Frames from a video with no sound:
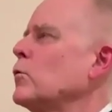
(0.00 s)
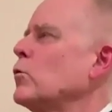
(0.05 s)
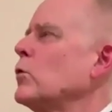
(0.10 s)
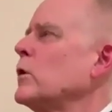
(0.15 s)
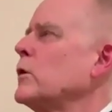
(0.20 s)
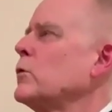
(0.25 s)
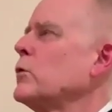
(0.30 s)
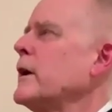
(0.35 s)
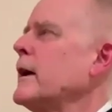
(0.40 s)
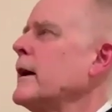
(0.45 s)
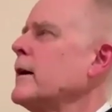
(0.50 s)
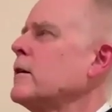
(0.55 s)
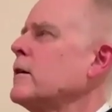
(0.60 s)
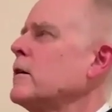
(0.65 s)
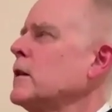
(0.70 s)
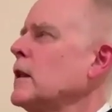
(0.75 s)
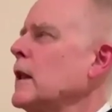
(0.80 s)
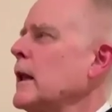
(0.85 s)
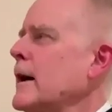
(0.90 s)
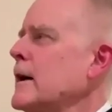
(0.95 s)
When we had
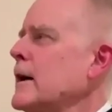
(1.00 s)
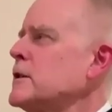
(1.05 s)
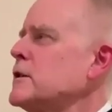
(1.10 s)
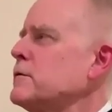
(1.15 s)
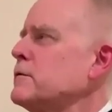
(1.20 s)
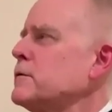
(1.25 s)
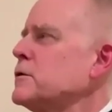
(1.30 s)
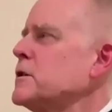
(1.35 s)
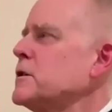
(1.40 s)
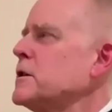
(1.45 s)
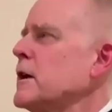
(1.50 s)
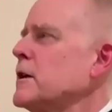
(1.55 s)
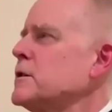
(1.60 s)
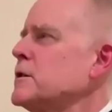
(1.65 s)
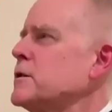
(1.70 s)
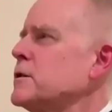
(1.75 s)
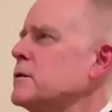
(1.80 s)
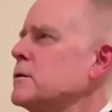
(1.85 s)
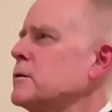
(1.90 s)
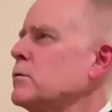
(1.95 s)
our last
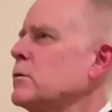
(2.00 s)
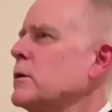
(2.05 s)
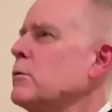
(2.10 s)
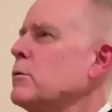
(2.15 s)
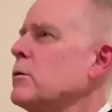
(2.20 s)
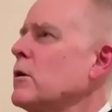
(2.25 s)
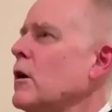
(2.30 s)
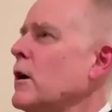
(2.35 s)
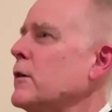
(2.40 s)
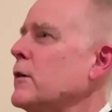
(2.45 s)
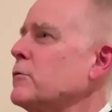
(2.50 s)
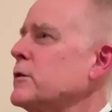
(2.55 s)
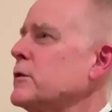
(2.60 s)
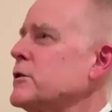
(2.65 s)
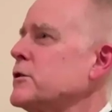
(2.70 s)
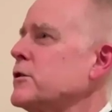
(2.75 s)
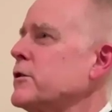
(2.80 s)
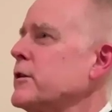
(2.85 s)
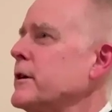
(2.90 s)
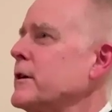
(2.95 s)
Fusatsu, we were on
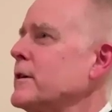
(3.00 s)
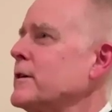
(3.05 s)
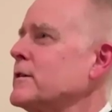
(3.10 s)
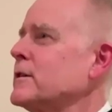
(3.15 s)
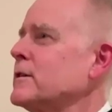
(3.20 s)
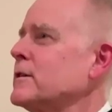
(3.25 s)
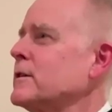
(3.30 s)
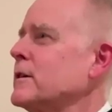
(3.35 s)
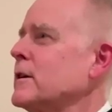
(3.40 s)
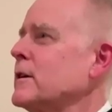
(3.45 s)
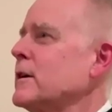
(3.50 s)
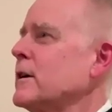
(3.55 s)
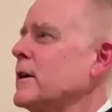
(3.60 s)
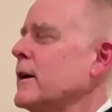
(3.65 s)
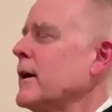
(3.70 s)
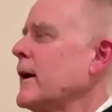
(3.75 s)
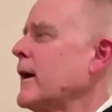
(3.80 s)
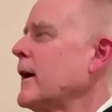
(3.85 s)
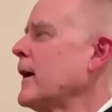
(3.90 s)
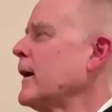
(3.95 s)
retreat,
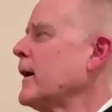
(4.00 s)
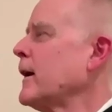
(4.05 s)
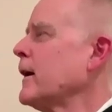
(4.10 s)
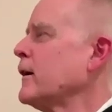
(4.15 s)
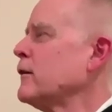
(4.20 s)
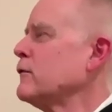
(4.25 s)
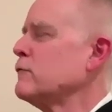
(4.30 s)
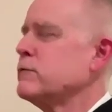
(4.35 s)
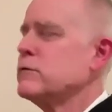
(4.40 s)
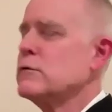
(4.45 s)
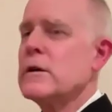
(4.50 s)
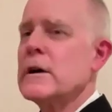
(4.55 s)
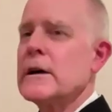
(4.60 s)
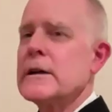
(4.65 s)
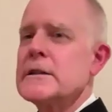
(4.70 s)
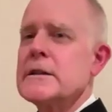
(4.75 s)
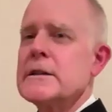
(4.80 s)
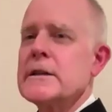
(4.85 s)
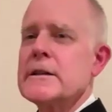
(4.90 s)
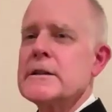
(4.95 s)
and
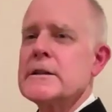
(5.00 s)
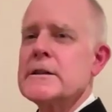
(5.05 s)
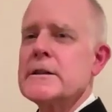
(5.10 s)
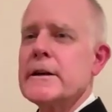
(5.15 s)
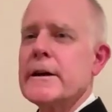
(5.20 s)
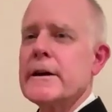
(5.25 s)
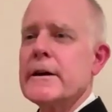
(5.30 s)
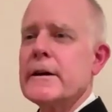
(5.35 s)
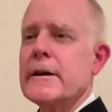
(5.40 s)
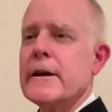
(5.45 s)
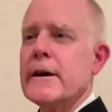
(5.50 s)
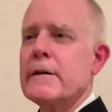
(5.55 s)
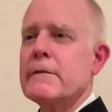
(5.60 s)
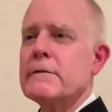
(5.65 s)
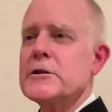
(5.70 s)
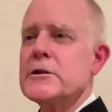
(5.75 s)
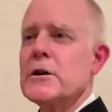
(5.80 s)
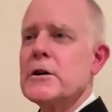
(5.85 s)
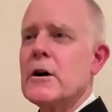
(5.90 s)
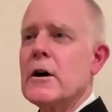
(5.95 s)
Fugan Sensei
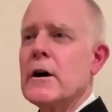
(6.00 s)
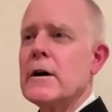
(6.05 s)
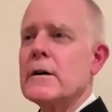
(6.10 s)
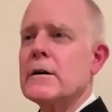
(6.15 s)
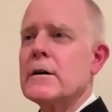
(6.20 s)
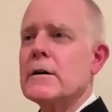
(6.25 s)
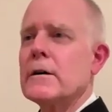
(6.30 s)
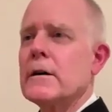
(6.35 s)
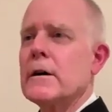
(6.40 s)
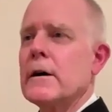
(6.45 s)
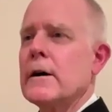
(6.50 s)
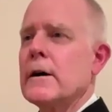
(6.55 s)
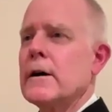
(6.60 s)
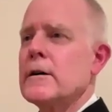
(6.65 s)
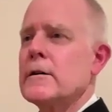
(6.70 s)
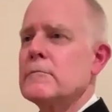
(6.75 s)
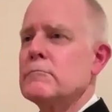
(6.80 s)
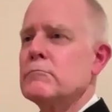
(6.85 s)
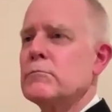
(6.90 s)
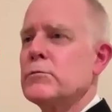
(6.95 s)
gave a talk,
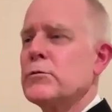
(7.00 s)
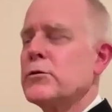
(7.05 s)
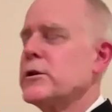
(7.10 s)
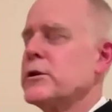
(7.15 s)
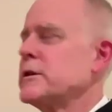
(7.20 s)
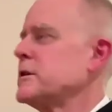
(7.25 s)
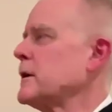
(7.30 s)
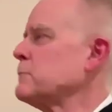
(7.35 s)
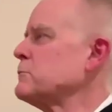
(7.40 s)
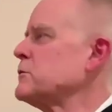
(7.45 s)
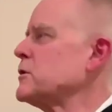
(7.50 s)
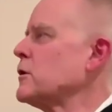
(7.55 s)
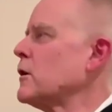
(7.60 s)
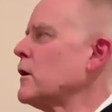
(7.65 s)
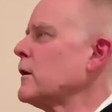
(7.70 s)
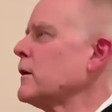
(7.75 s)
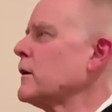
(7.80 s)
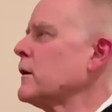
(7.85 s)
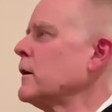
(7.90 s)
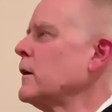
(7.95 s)
precepts
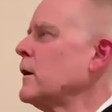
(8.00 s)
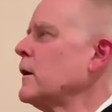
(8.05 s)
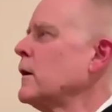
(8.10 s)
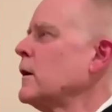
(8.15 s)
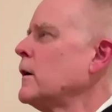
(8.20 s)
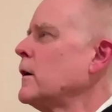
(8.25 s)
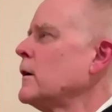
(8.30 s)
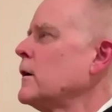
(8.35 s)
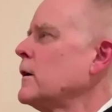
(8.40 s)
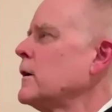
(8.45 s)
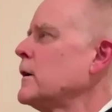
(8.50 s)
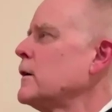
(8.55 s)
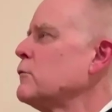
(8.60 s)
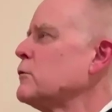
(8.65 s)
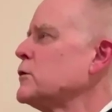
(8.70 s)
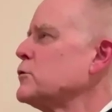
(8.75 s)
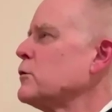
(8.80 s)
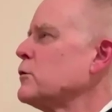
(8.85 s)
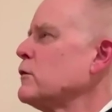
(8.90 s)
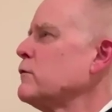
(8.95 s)
talk. He
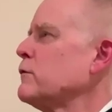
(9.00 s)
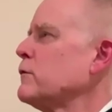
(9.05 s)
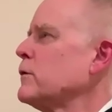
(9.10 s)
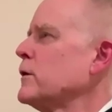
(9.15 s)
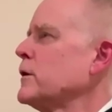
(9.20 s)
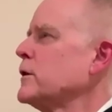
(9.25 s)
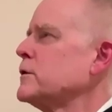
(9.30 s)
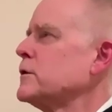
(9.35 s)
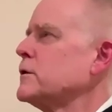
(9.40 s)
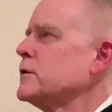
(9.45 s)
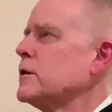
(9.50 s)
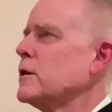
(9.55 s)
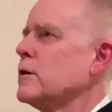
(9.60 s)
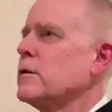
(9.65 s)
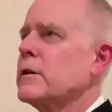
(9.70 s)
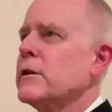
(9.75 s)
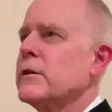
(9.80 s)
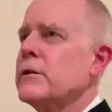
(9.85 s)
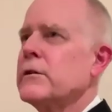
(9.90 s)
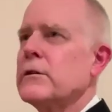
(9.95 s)
was referring to
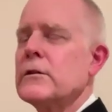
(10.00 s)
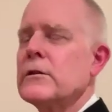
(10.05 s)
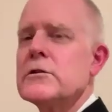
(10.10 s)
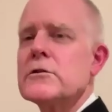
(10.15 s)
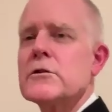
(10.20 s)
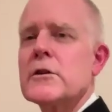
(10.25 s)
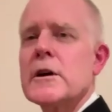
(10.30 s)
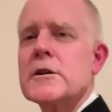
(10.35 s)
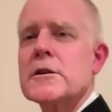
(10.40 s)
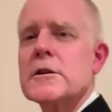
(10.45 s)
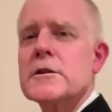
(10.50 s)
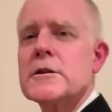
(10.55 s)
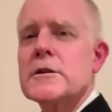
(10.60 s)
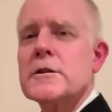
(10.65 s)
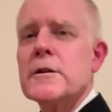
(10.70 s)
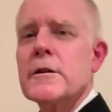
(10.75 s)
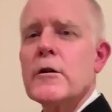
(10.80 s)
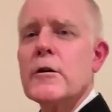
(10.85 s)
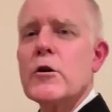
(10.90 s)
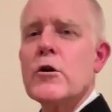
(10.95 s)
Dogen's instructions
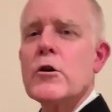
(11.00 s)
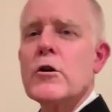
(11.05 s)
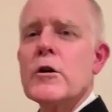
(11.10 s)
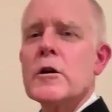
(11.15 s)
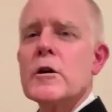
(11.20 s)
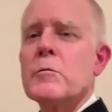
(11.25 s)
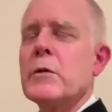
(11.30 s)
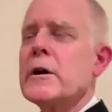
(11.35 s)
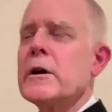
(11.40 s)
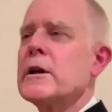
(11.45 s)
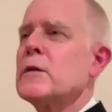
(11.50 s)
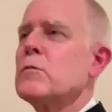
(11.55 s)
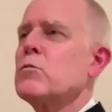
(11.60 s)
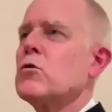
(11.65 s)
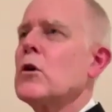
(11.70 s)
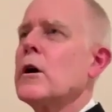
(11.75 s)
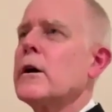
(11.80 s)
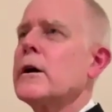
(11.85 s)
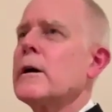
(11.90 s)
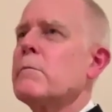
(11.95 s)
to the cook, but he
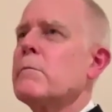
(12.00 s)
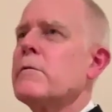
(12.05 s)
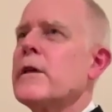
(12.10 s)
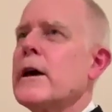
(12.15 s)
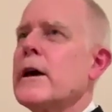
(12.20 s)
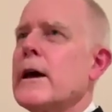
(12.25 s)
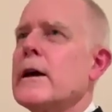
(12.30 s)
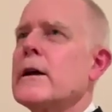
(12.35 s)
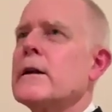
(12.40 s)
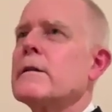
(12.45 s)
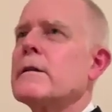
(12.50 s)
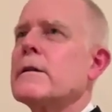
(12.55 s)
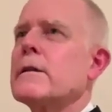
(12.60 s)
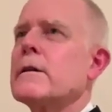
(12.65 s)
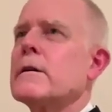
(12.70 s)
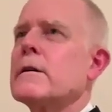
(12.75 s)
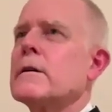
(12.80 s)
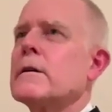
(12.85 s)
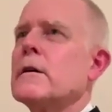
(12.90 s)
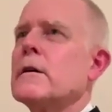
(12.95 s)
brought up the 8th